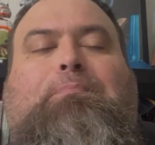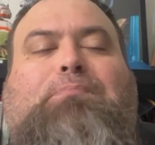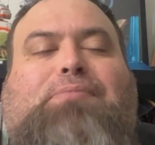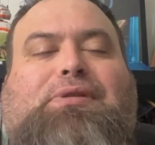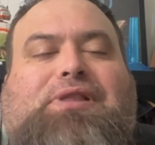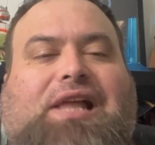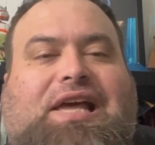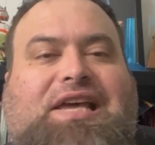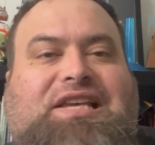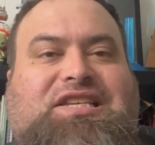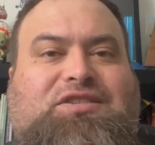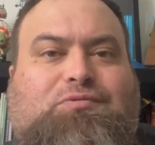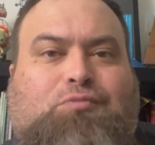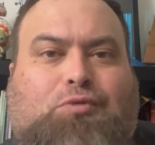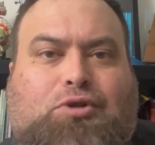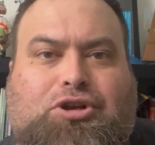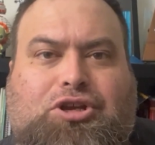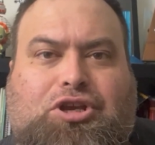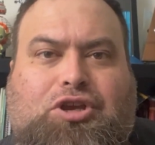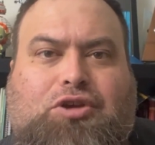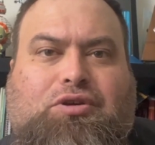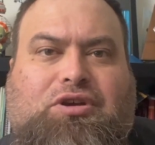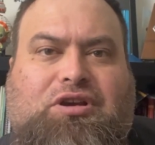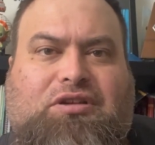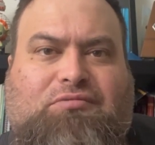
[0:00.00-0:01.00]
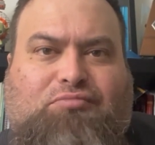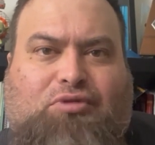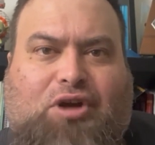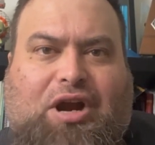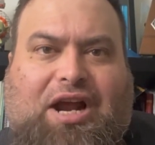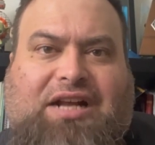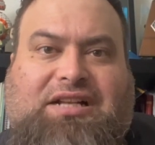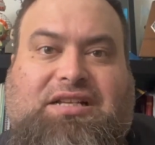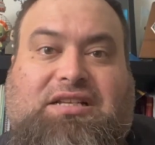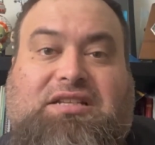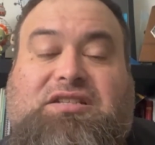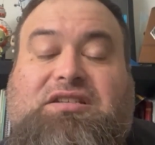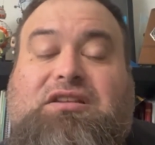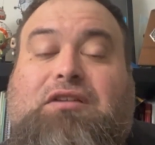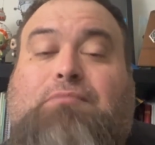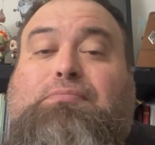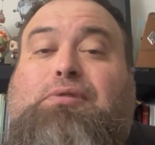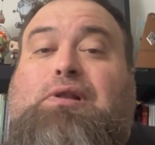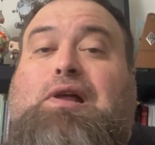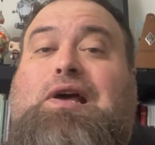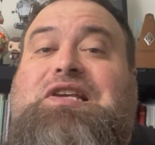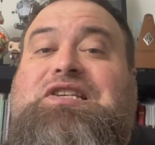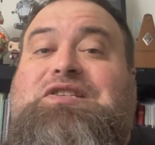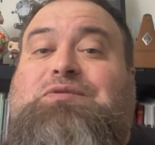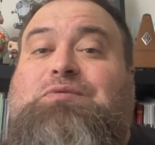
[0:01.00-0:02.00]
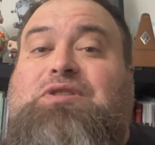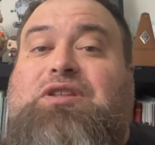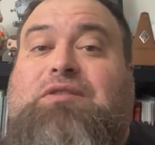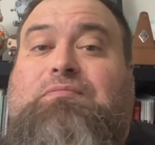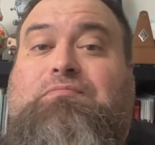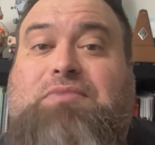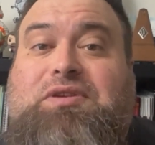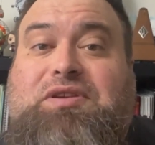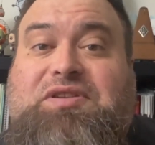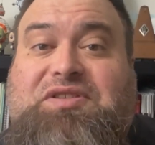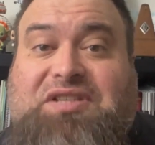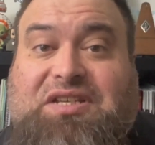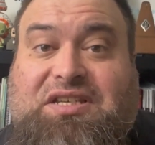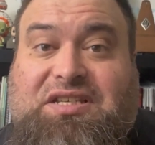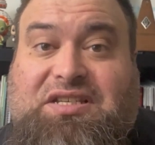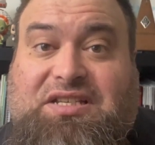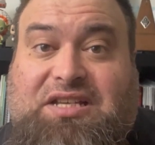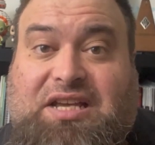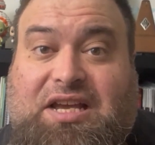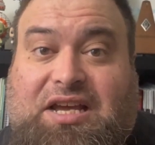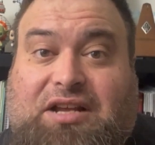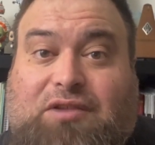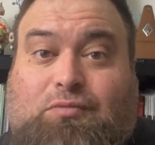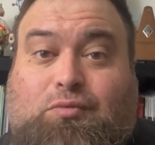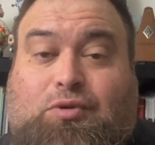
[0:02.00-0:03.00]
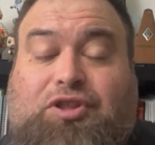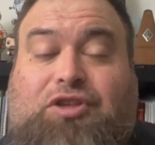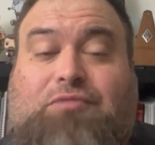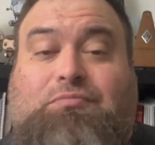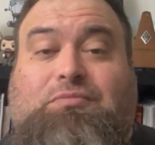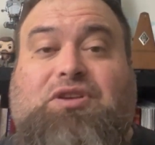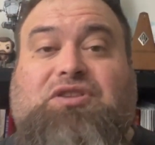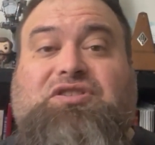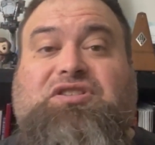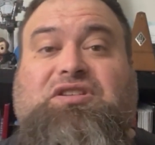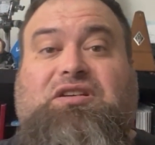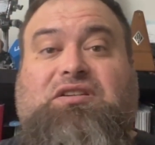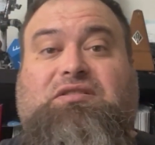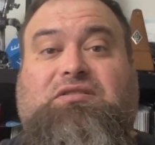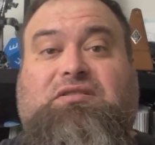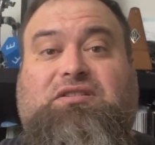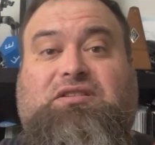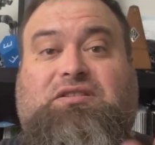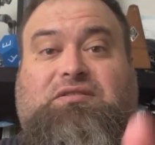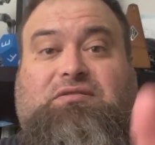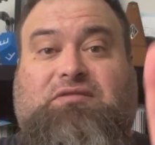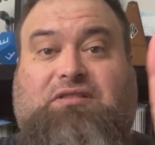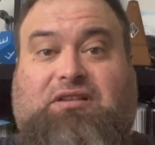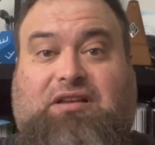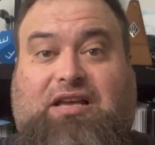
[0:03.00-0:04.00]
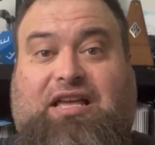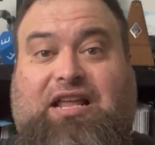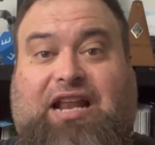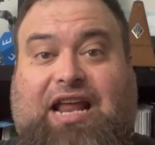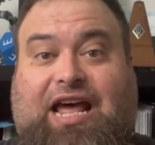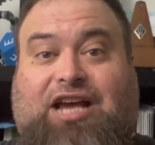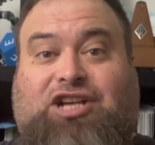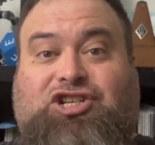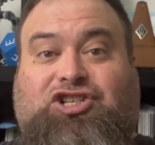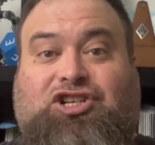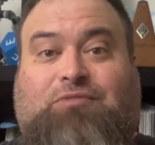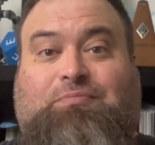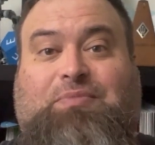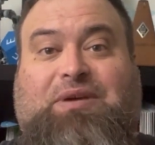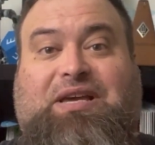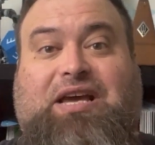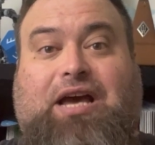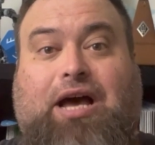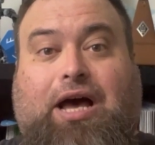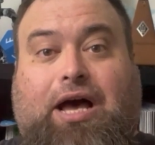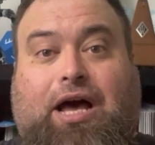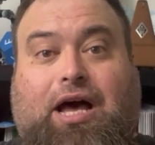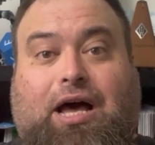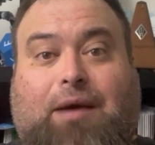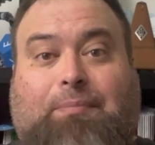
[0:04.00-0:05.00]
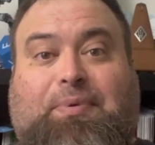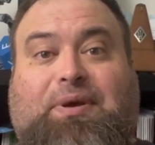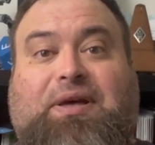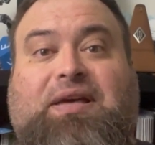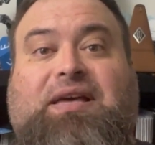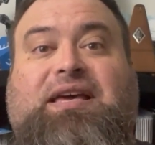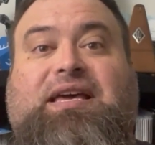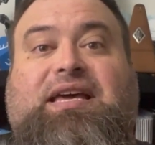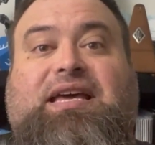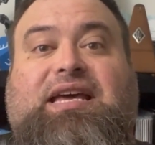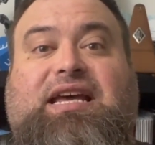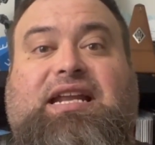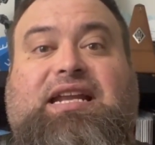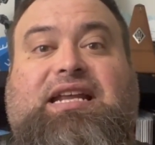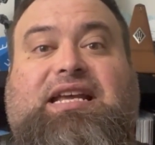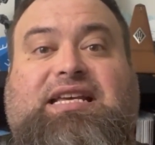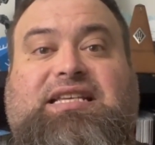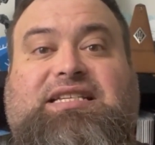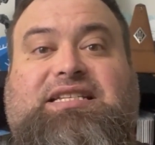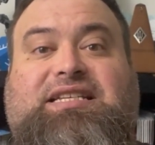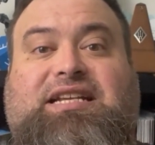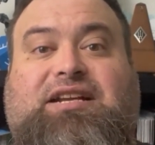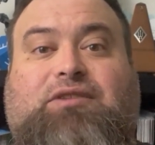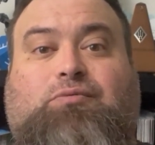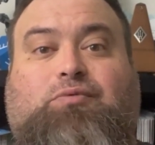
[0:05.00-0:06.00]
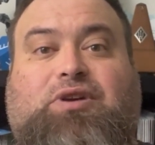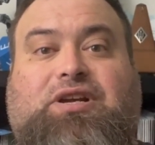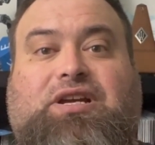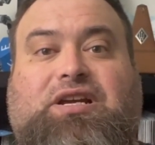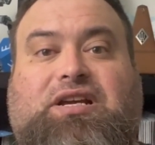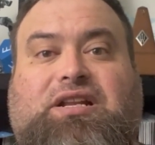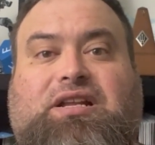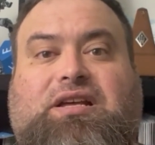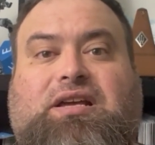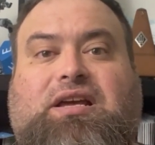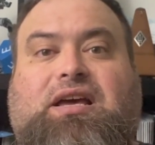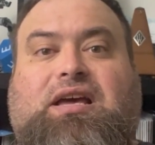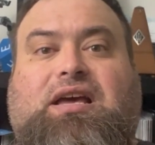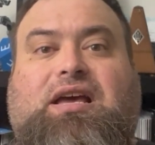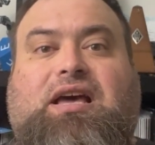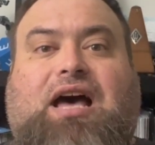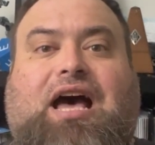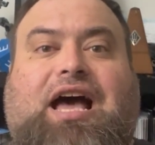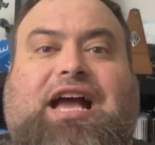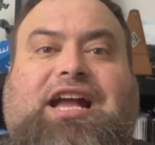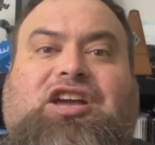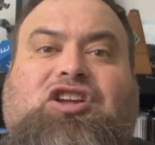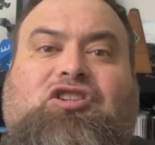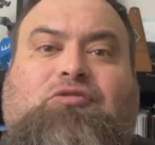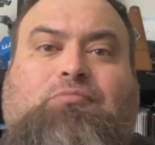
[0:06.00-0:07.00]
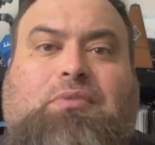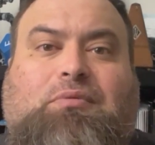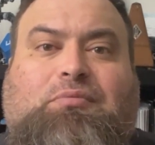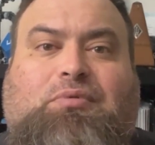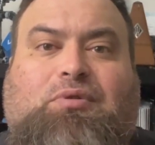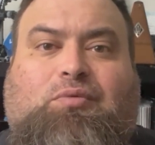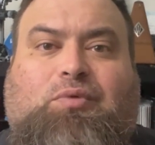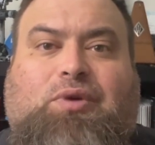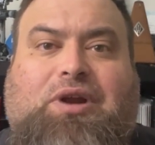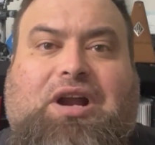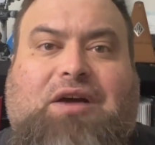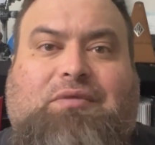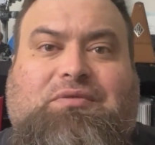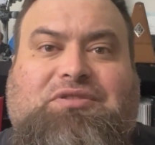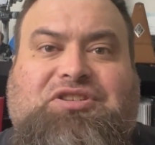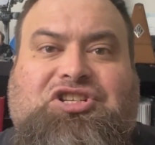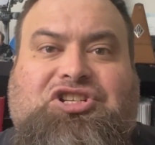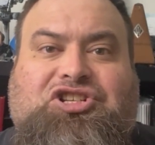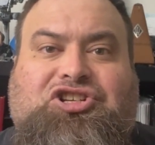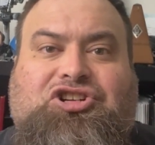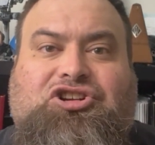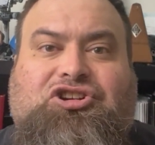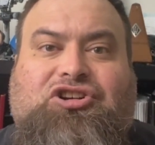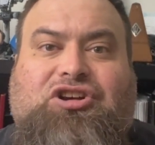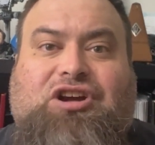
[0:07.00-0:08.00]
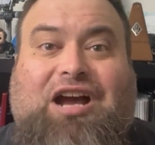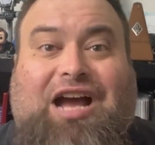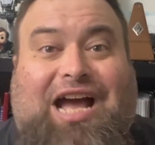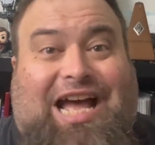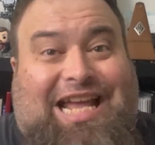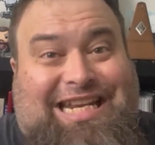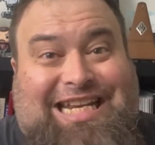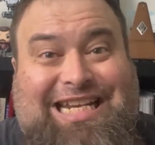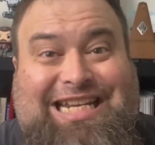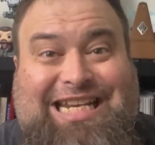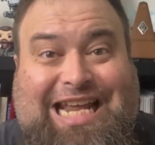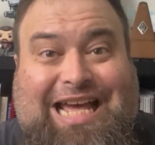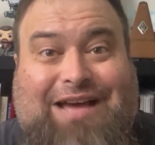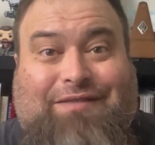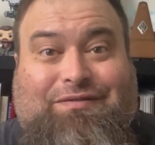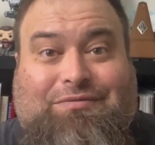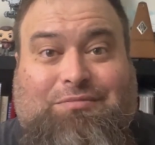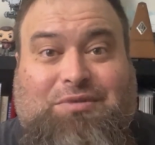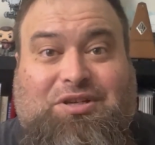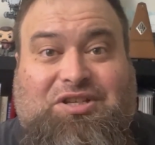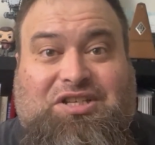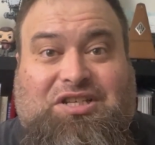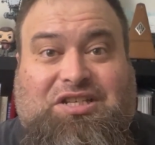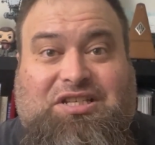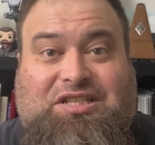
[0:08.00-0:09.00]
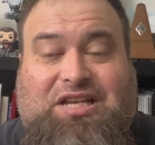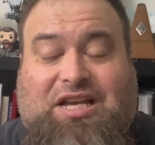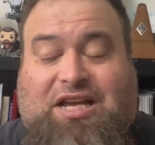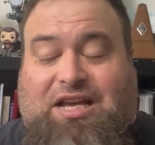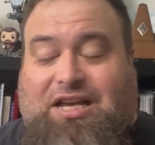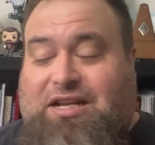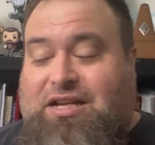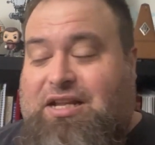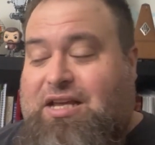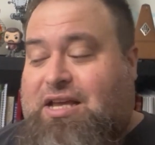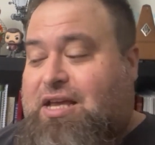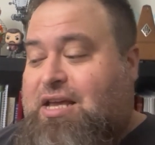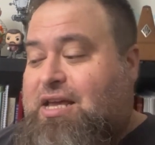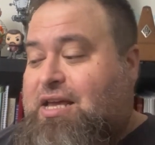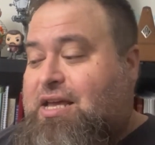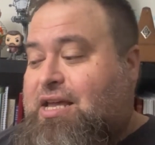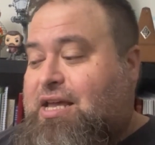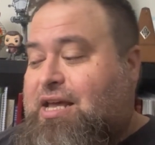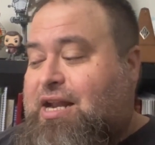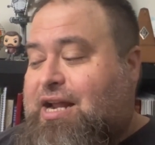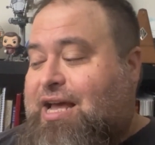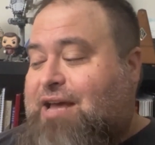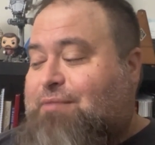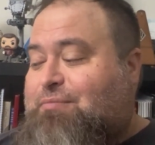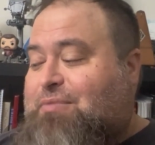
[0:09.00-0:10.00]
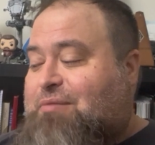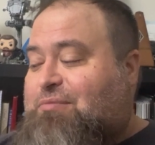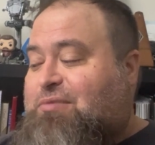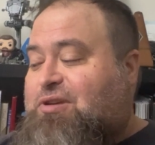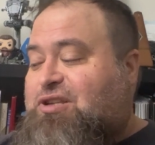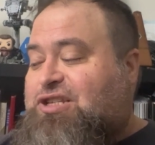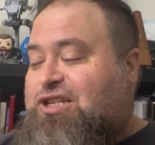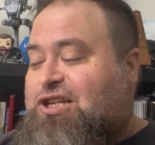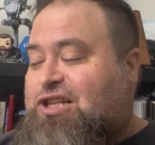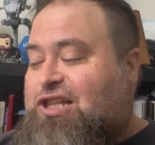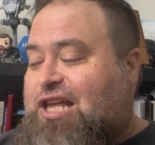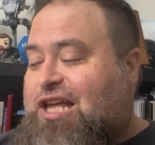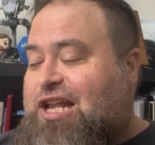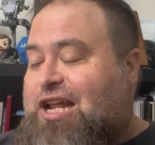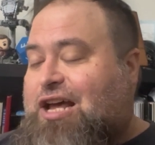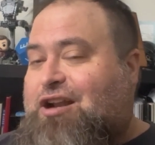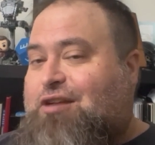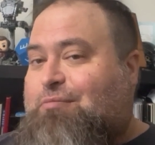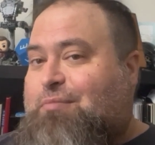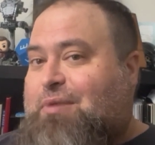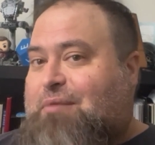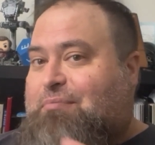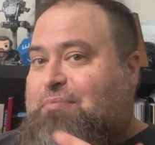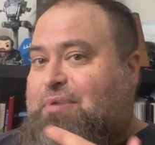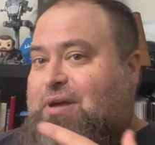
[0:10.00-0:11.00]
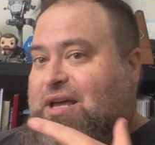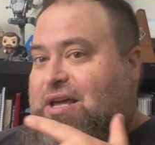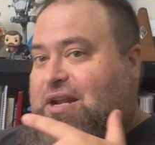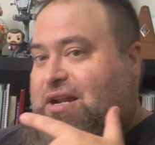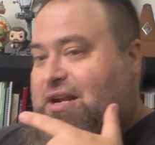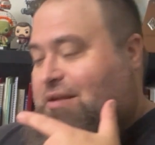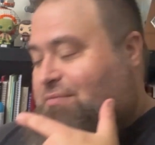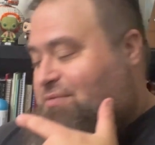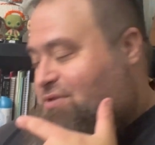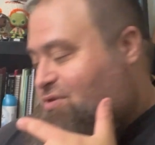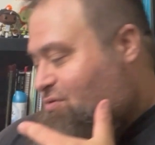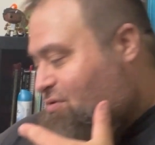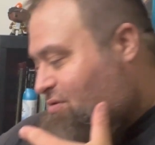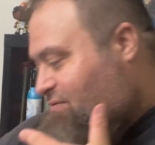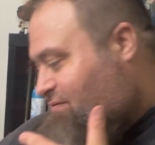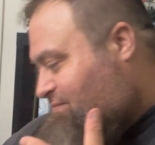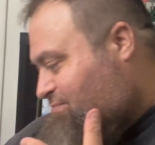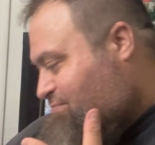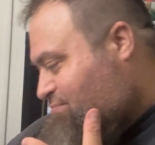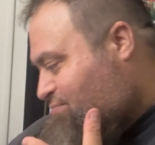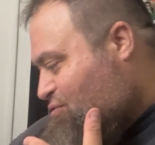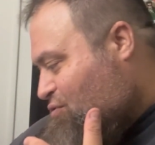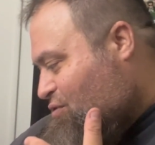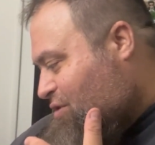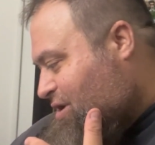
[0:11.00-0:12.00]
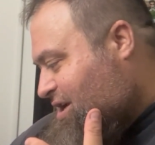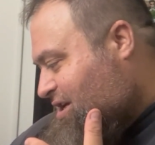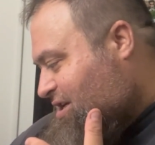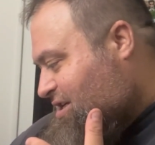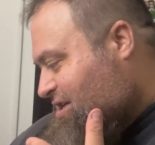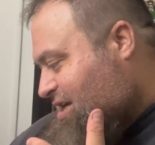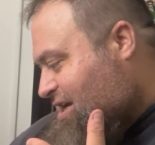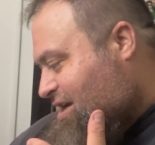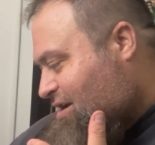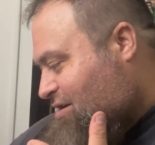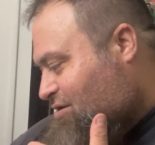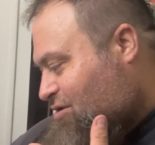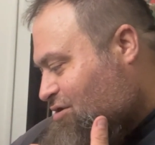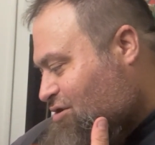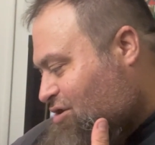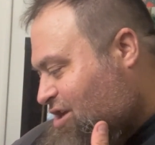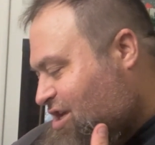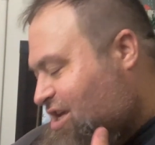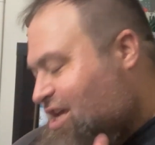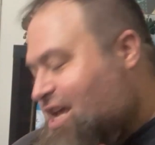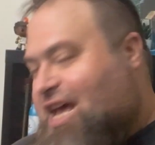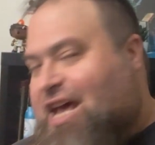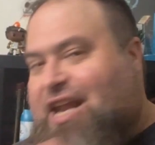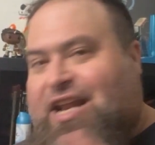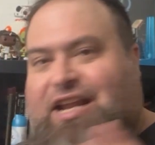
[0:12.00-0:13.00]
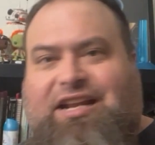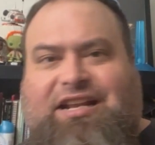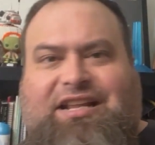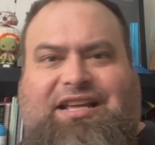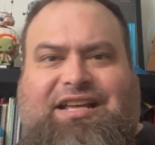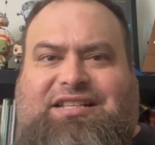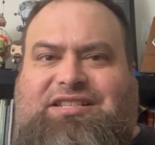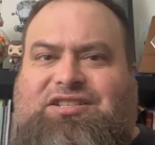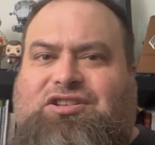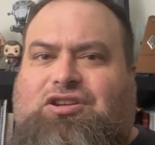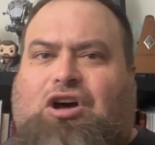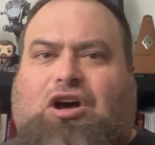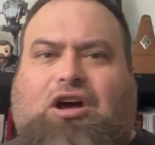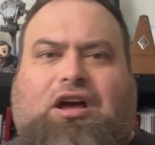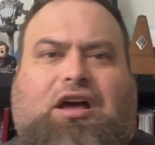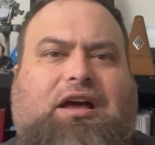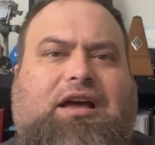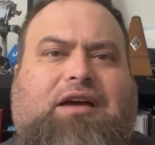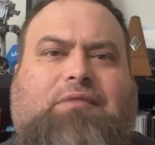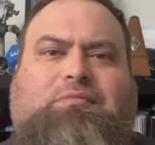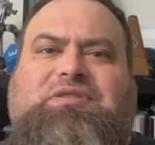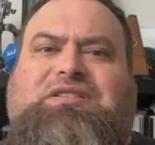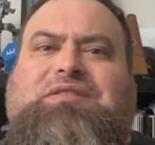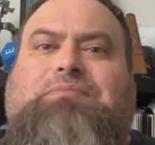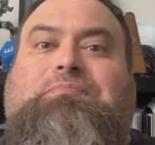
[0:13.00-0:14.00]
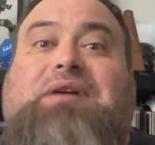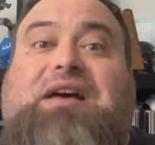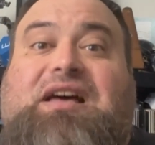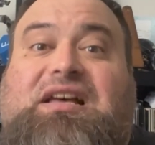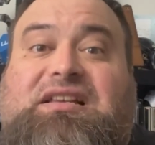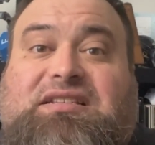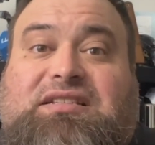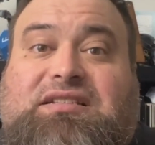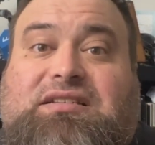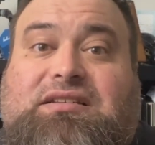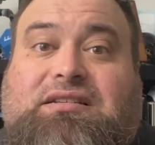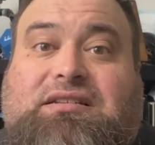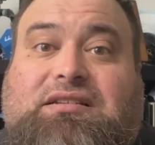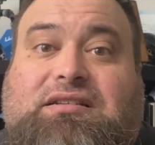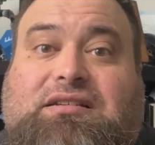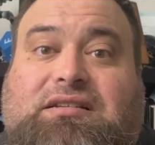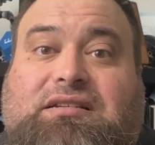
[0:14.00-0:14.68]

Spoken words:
place where you can practice, a place with a music stand where the music can actually be up and easy to read. I can remember when I was in junior high, I didn't have a music stand, and I had my music laid out on my bed, and I'm sort of pointing down, looking at it. It was a mess.